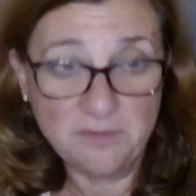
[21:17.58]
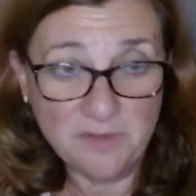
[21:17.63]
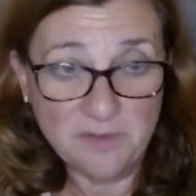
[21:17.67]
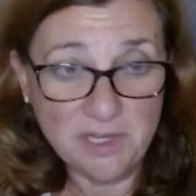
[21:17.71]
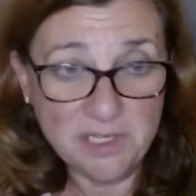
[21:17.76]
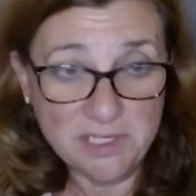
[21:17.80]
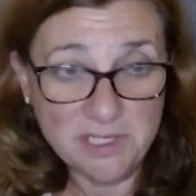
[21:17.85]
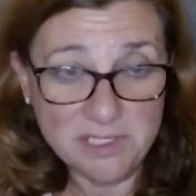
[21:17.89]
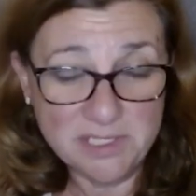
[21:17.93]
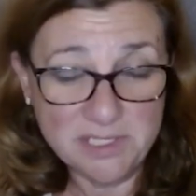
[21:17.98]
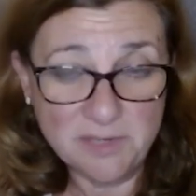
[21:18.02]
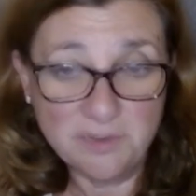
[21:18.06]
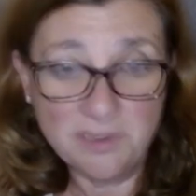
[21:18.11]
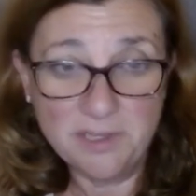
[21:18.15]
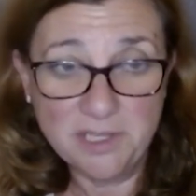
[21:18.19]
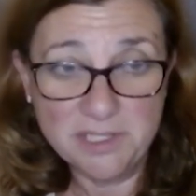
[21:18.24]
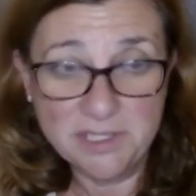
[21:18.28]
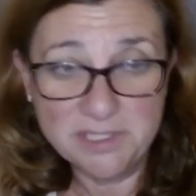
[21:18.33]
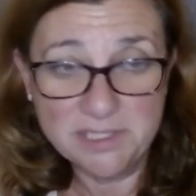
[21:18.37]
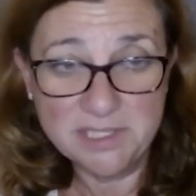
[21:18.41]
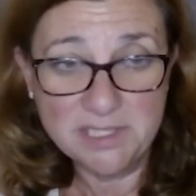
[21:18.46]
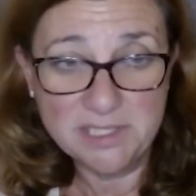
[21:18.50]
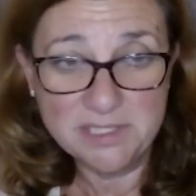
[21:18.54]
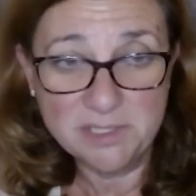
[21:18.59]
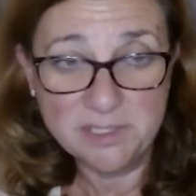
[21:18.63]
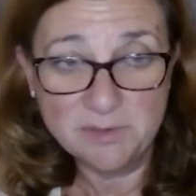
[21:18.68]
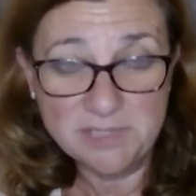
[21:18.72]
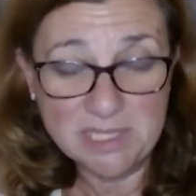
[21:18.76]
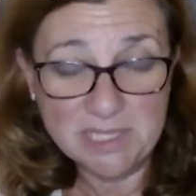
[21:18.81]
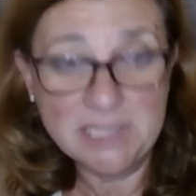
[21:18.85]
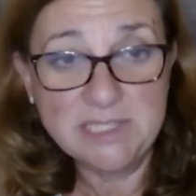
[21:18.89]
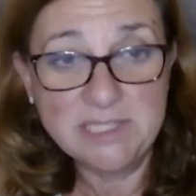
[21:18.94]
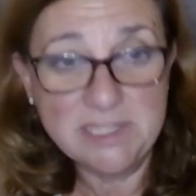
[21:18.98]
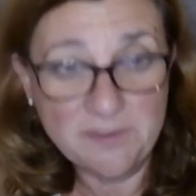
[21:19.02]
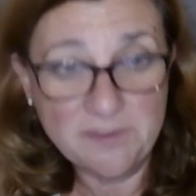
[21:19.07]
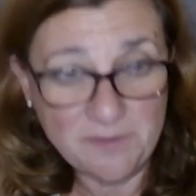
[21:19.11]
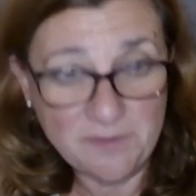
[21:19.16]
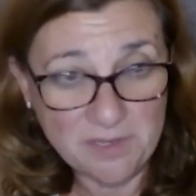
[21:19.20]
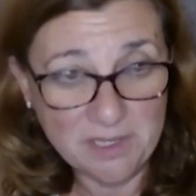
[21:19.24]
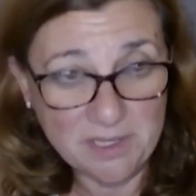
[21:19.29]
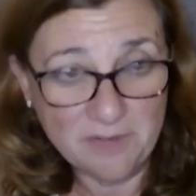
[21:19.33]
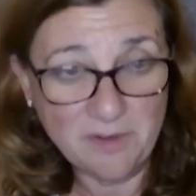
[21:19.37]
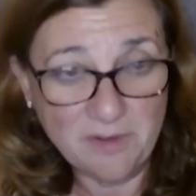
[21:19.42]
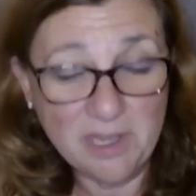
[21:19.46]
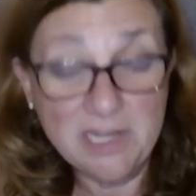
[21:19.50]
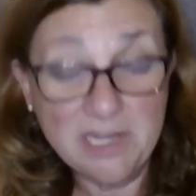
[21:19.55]
right? It's so
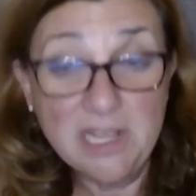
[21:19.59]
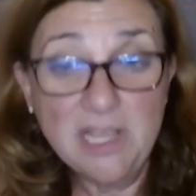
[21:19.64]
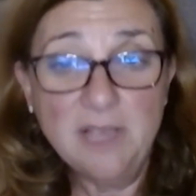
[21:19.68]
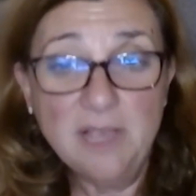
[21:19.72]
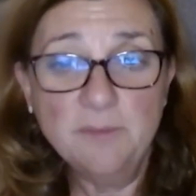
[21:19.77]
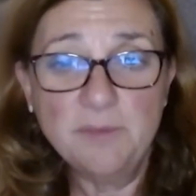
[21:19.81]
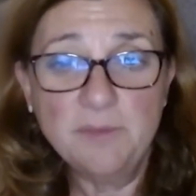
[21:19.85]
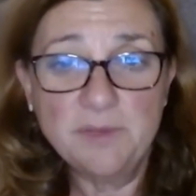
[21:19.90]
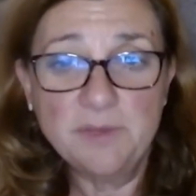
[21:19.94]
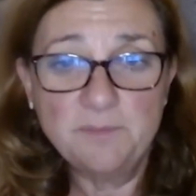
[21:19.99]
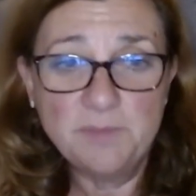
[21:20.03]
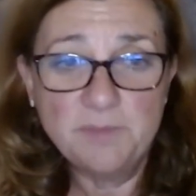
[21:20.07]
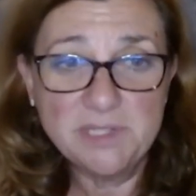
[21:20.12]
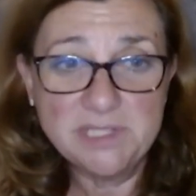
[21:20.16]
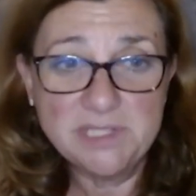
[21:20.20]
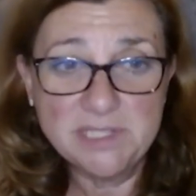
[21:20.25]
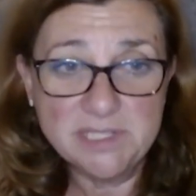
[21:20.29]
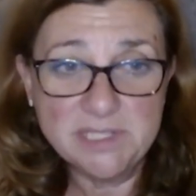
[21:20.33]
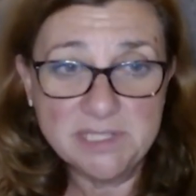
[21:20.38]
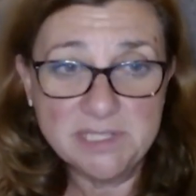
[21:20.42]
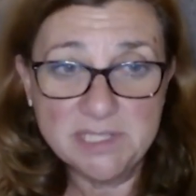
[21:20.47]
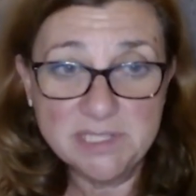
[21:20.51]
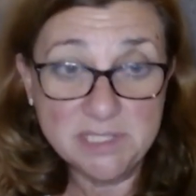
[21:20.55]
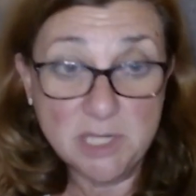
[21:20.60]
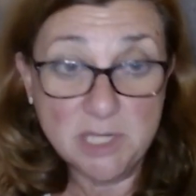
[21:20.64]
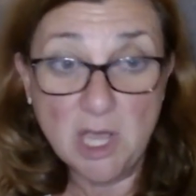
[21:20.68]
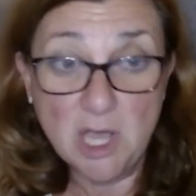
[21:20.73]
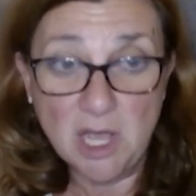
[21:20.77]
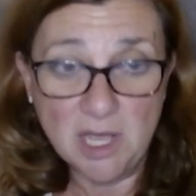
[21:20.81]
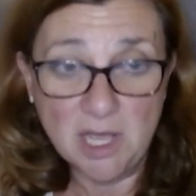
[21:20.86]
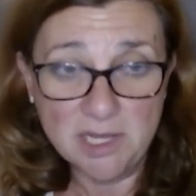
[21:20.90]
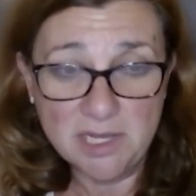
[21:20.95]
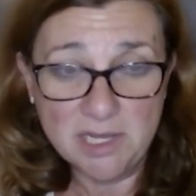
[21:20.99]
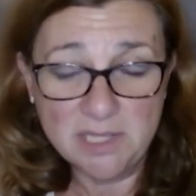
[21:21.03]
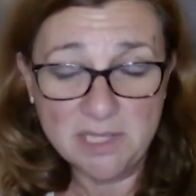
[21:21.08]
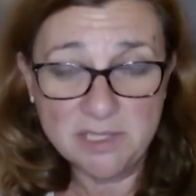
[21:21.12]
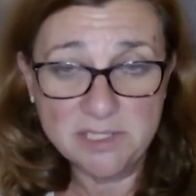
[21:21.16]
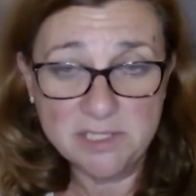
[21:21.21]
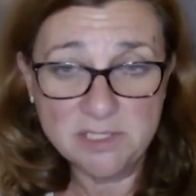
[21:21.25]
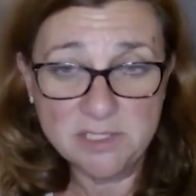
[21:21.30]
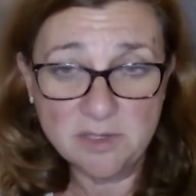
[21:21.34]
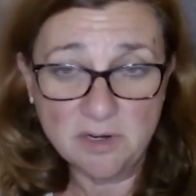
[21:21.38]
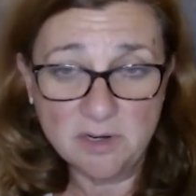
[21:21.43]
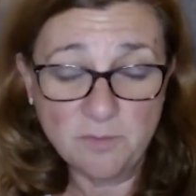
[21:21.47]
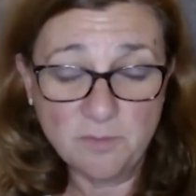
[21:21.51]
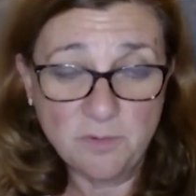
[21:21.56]
scientific, right? But business is not, and the
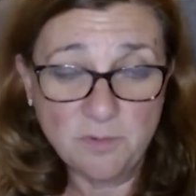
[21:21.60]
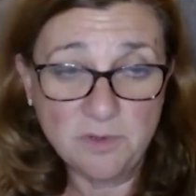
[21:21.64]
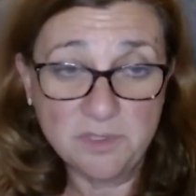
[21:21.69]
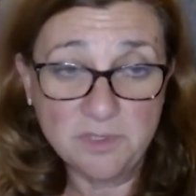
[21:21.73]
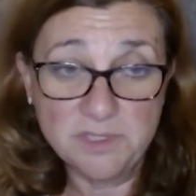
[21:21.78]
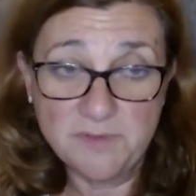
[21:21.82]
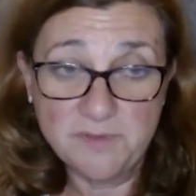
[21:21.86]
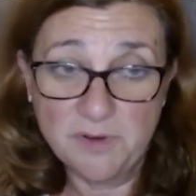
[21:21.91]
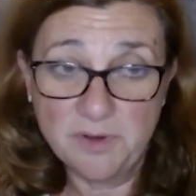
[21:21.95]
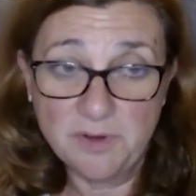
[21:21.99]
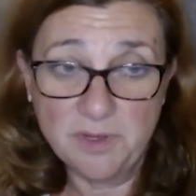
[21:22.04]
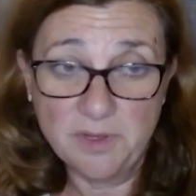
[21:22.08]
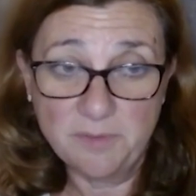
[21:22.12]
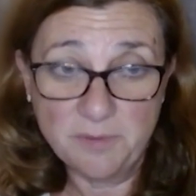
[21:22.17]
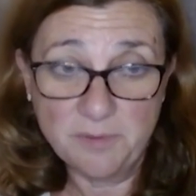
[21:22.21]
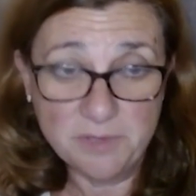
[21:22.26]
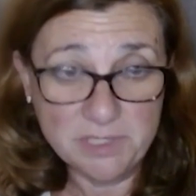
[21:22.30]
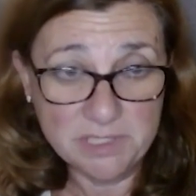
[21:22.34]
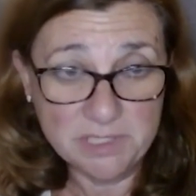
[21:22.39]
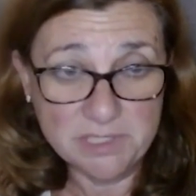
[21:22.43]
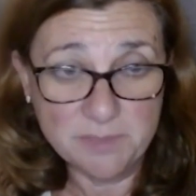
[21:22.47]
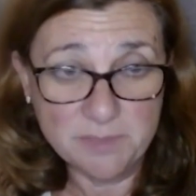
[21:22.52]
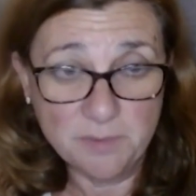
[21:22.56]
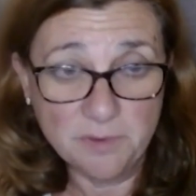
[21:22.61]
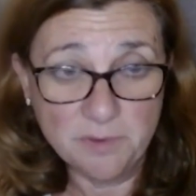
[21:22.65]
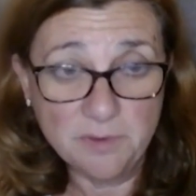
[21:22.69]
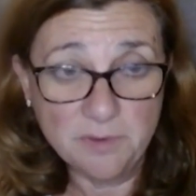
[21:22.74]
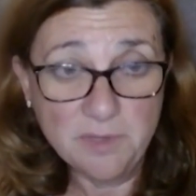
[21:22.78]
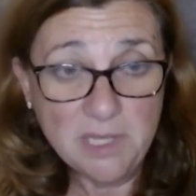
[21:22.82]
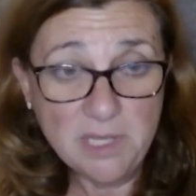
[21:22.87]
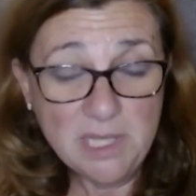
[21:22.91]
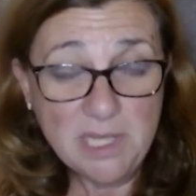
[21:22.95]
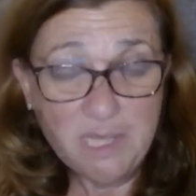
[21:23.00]
startup world is very unpredictable.